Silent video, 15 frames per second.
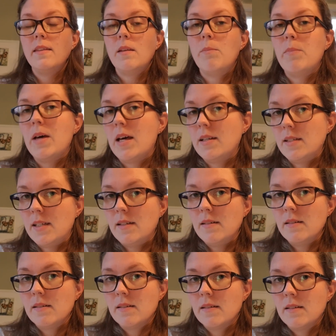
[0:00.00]
the
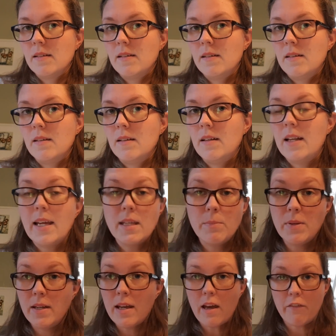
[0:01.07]
pattern like a
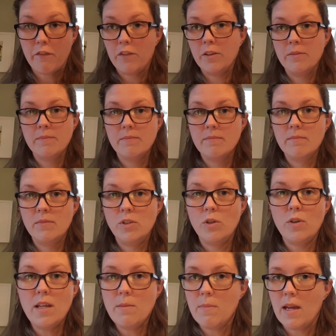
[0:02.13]
PDF to your
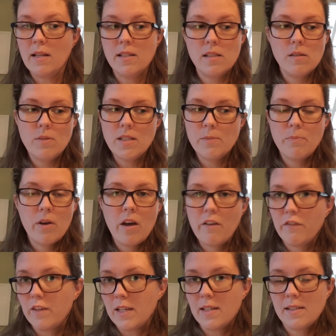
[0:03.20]
email, so it's
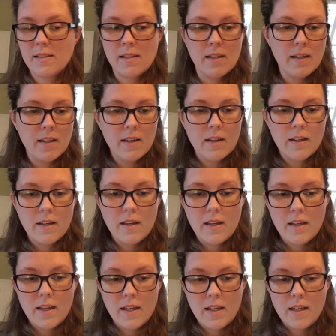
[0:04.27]
perfect.
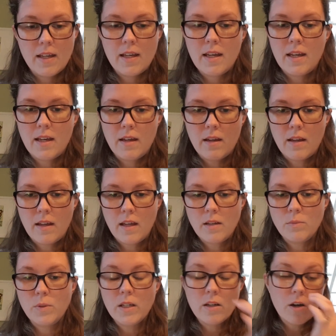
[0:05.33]

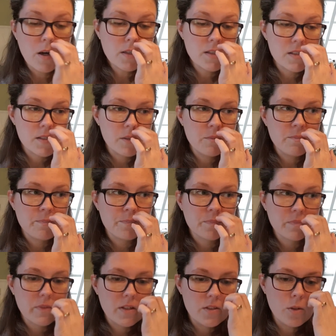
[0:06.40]
And we got
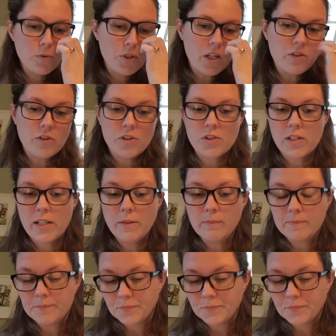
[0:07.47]
so generously